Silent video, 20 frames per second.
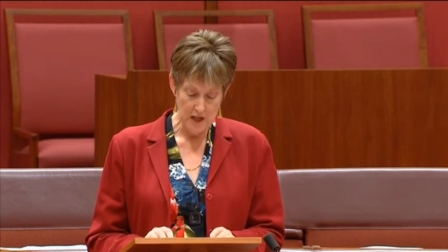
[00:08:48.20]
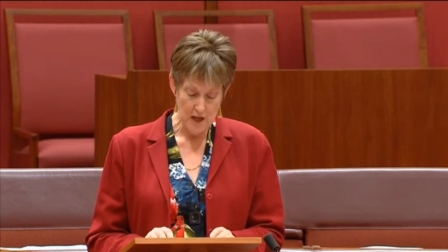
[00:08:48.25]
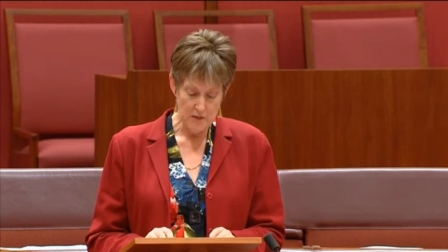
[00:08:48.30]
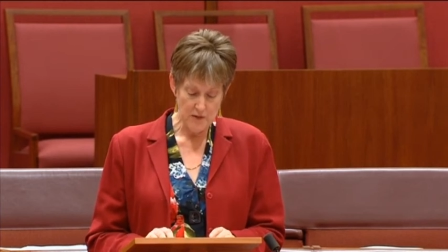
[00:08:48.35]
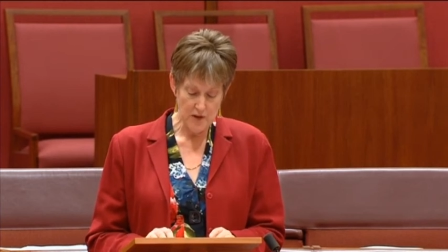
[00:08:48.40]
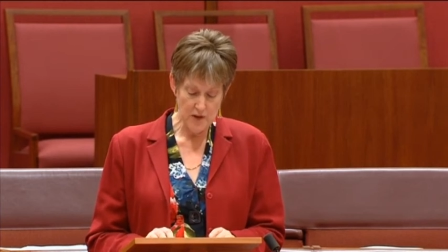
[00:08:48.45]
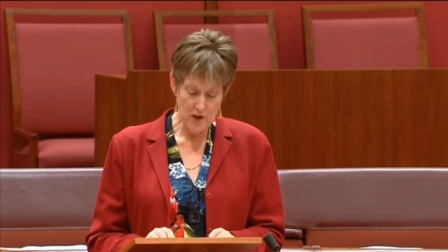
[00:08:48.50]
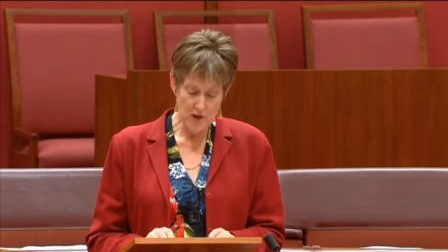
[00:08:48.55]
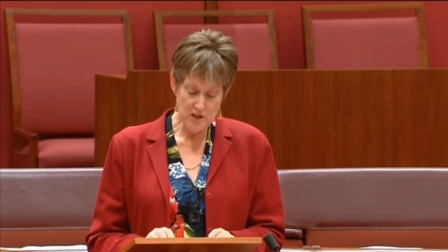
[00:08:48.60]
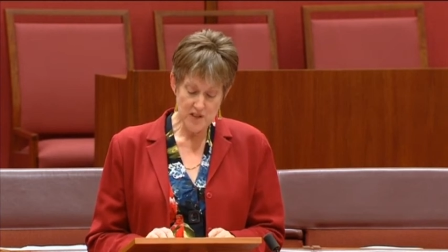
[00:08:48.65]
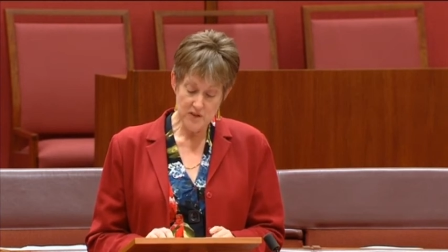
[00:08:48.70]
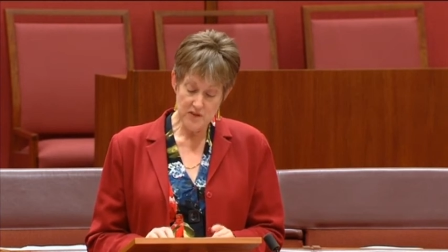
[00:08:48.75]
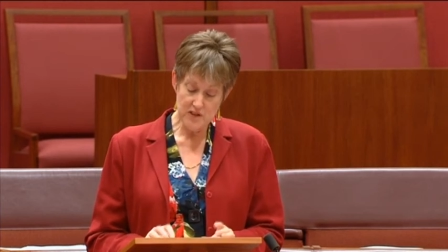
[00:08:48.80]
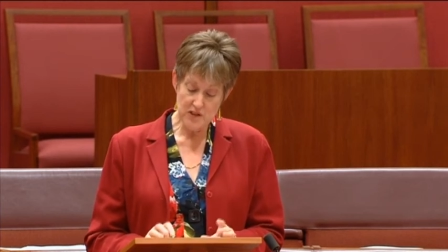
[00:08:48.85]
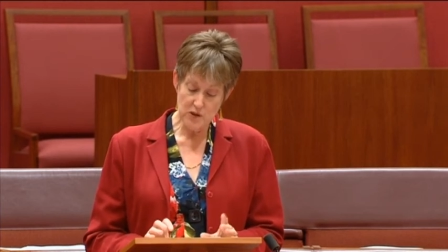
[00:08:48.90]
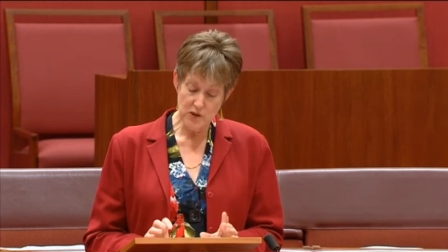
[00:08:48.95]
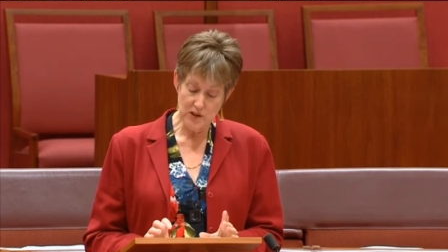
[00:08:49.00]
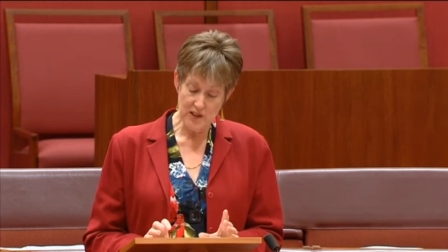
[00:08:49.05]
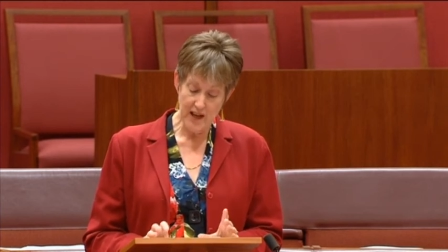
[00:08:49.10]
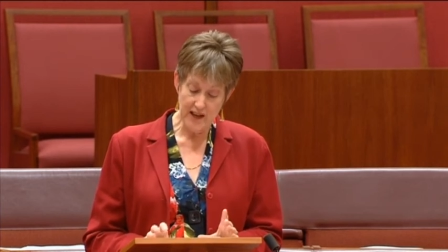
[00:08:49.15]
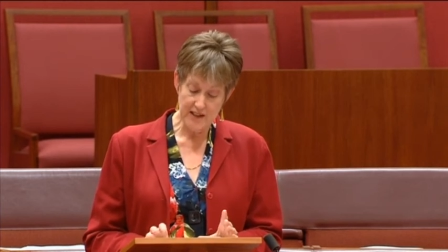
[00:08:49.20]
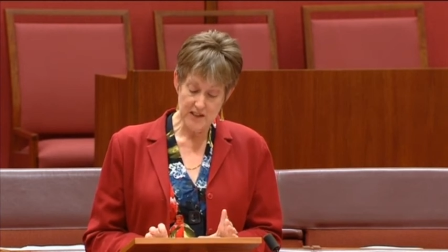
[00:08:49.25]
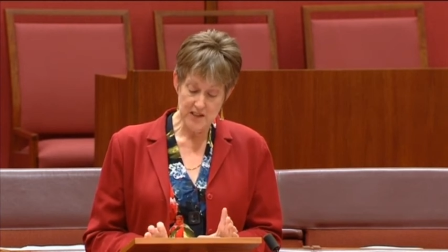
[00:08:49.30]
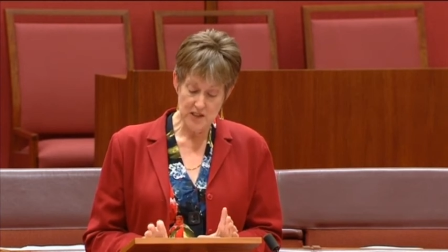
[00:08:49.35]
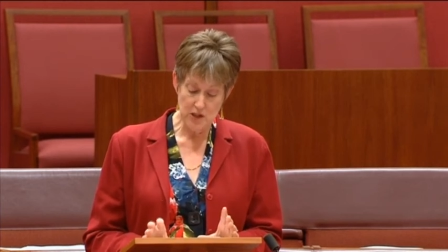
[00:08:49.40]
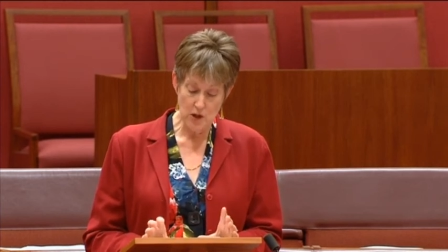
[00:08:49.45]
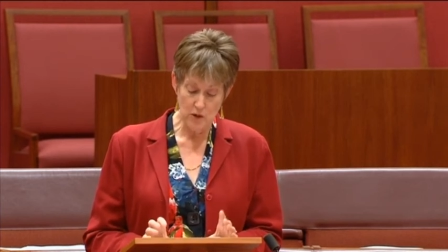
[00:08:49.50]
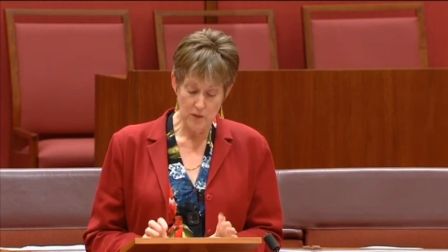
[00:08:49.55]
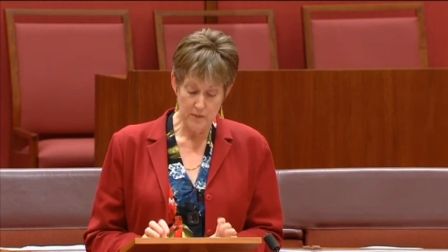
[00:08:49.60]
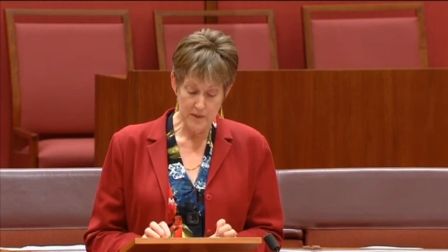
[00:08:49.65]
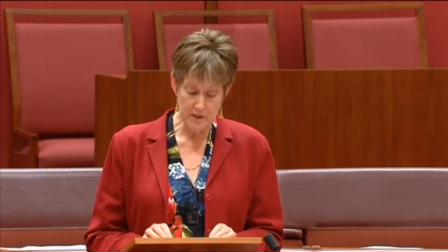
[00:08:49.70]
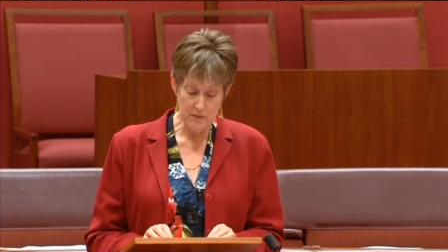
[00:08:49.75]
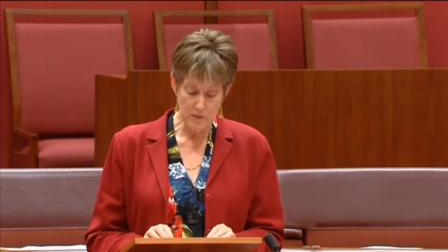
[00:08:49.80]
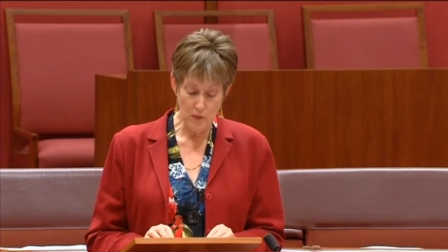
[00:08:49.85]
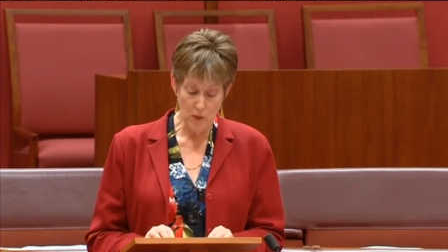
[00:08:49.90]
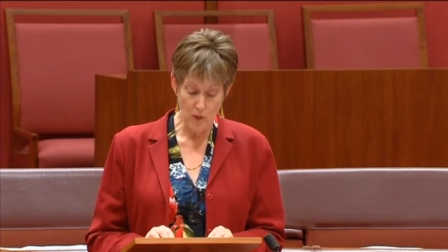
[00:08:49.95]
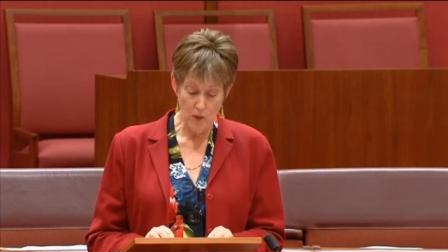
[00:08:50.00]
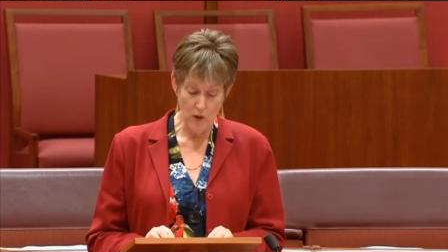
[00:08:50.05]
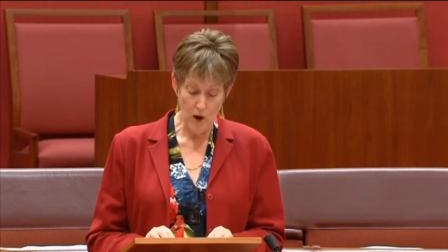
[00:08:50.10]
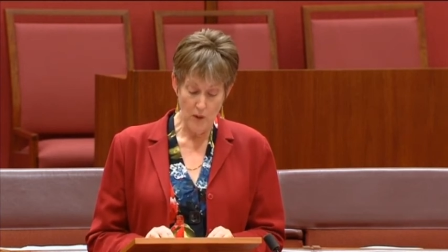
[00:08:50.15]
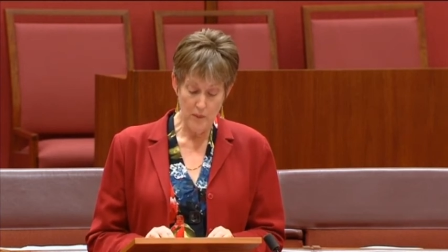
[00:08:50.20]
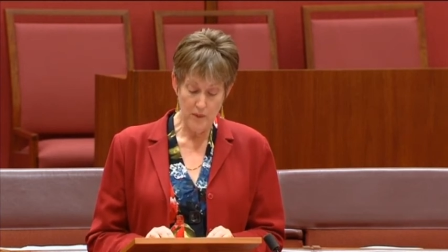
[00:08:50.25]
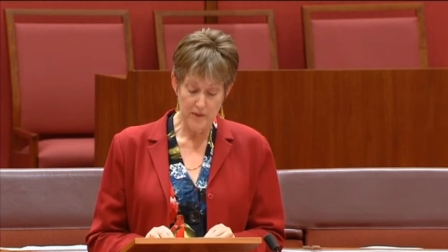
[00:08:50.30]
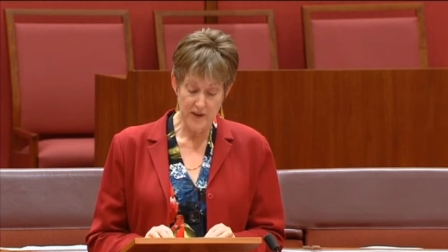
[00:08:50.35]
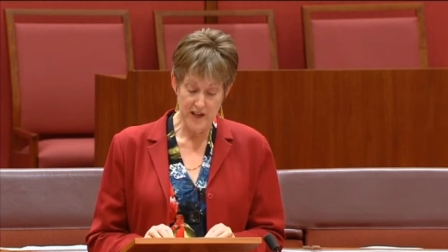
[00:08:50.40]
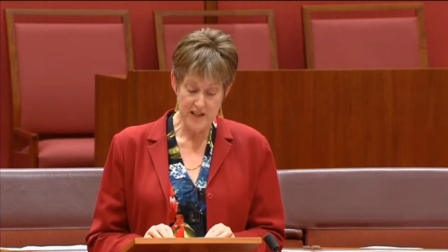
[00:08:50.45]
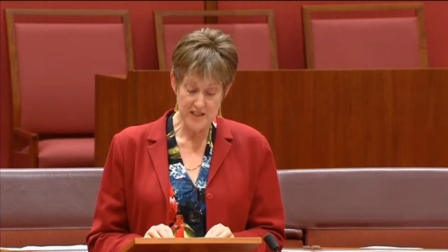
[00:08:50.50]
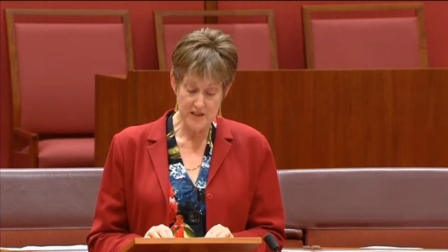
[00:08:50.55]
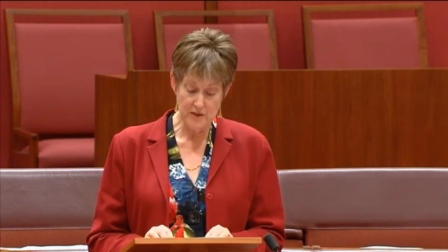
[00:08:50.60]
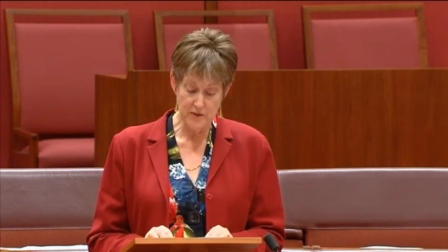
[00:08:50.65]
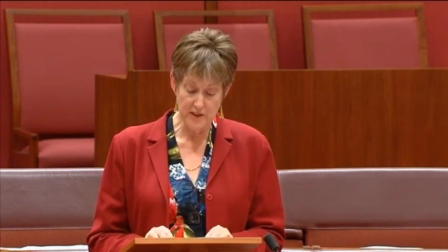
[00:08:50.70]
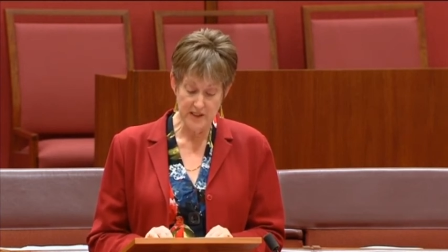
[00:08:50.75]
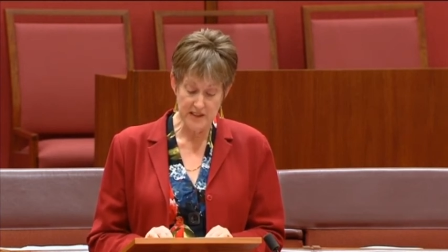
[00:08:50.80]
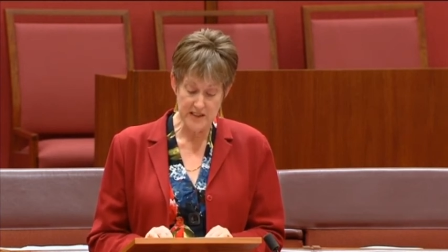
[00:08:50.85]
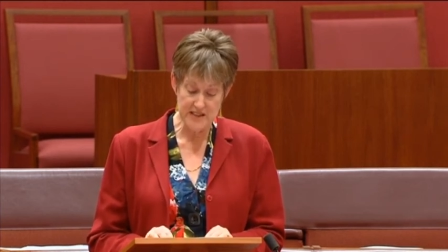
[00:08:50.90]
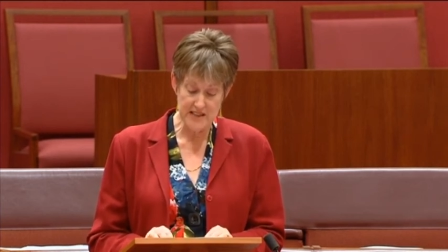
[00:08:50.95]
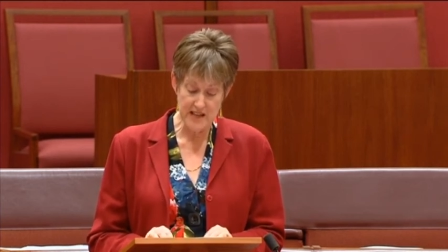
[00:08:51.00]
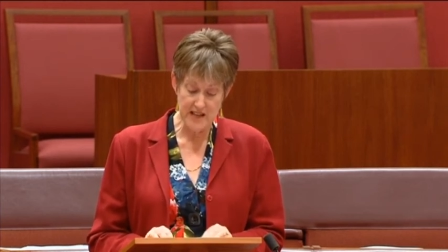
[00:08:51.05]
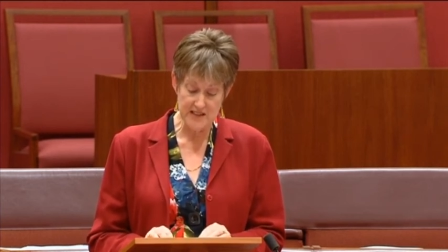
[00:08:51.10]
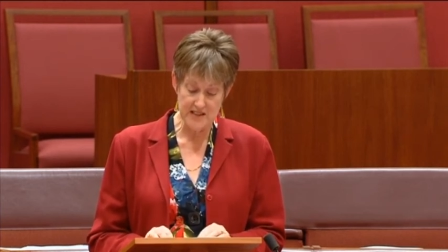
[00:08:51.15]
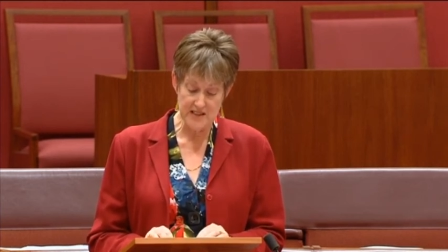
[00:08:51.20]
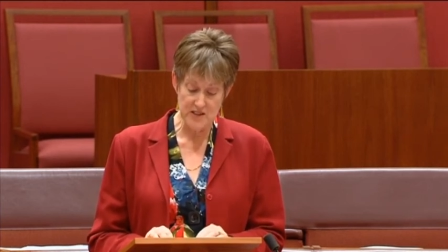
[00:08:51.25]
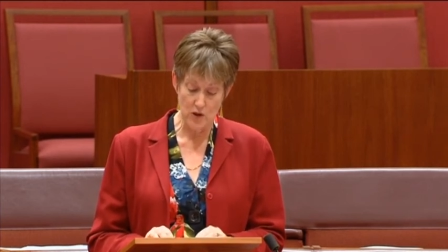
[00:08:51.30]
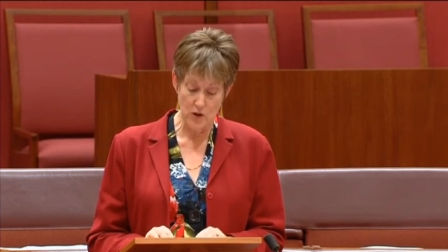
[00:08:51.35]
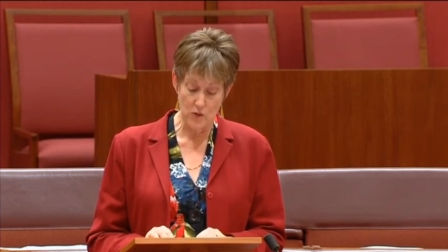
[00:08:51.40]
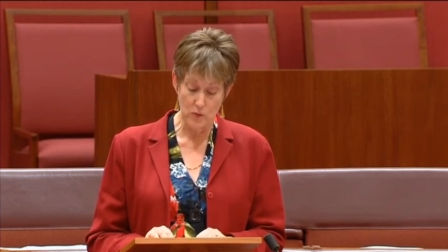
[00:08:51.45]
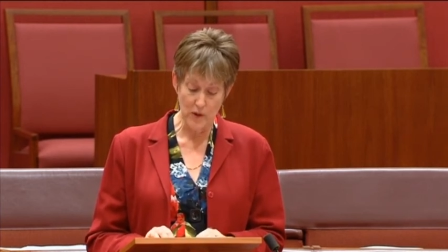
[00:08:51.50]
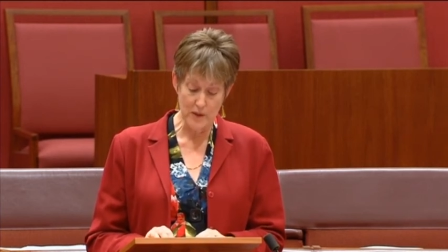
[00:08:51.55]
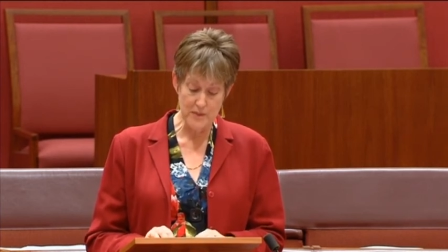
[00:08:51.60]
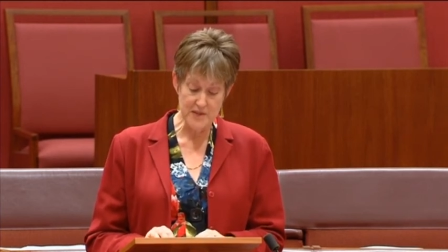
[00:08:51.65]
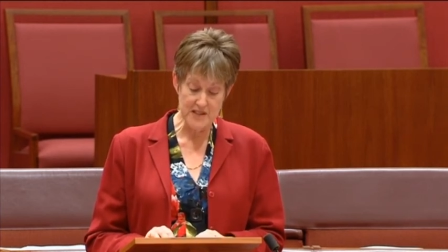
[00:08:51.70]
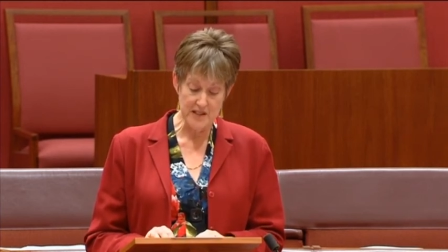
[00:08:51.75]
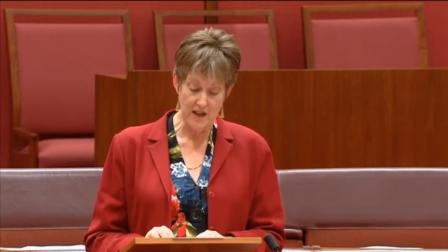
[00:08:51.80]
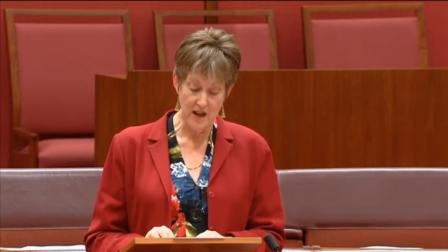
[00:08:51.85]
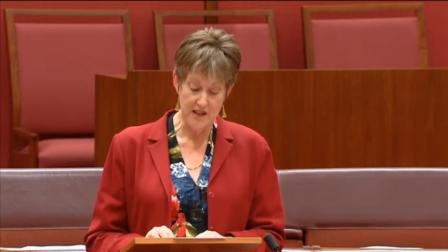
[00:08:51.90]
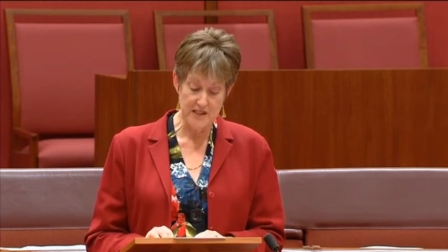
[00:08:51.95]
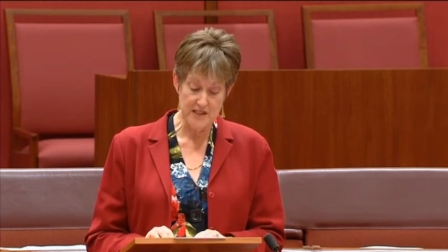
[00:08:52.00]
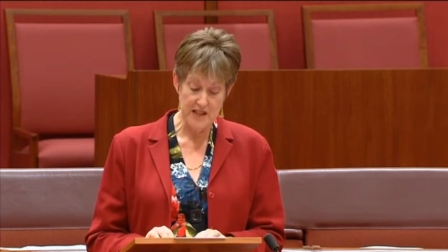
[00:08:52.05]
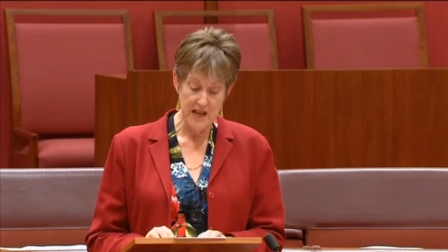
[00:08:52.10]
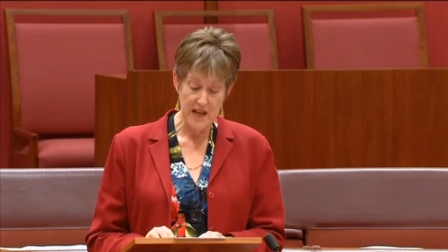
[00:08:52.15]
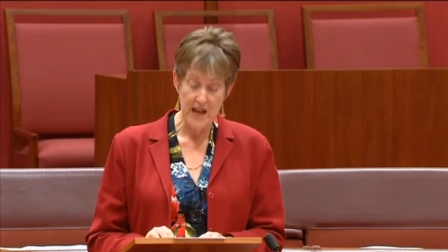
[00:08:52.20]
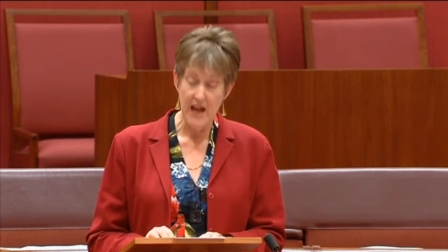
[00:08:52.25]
For those of us who'd like to know a bit more, Operation Flinders has its own website,